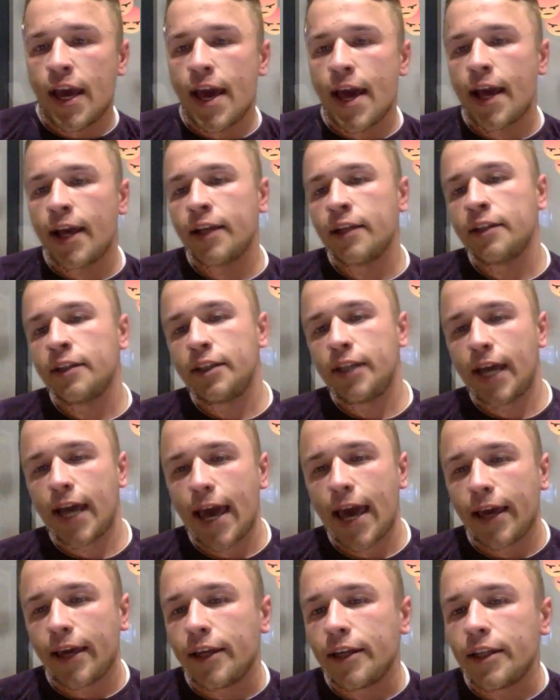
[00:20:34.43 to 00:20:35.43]
and
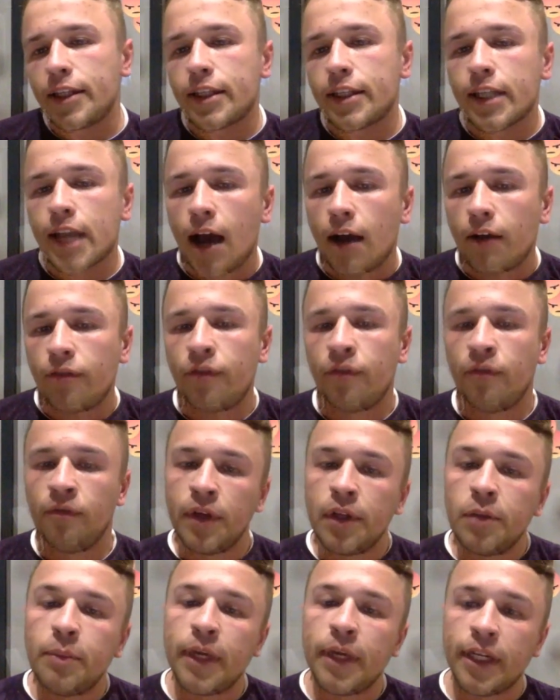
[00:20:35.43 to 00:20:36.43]
hacking stuff
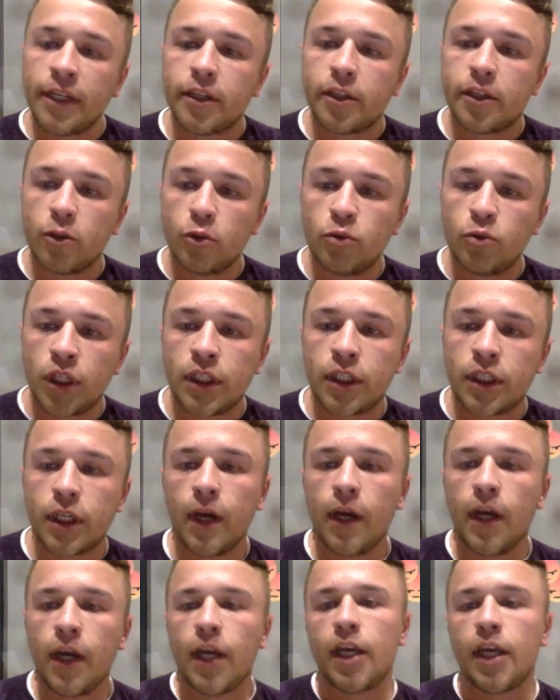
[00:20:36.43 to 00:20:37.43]
will be included
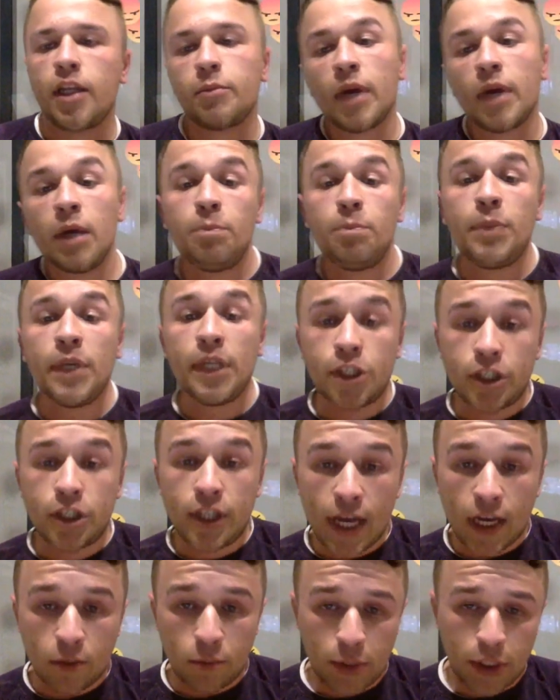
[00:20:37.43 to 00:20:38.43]
in my pitch
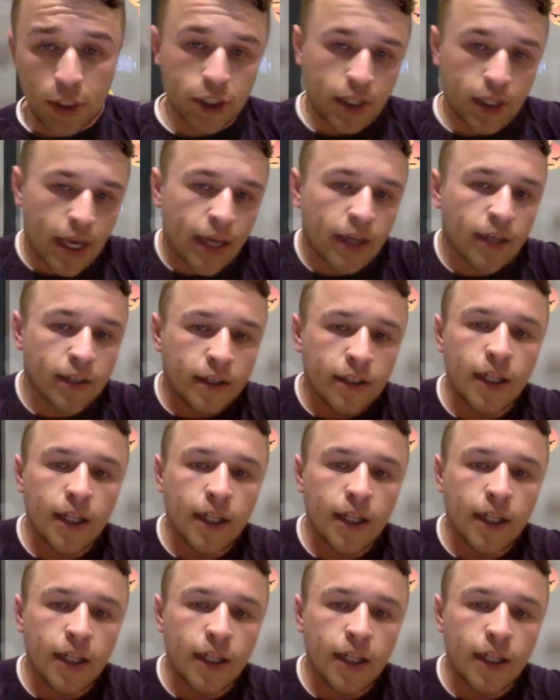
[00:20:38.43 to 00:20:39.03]
deck, which like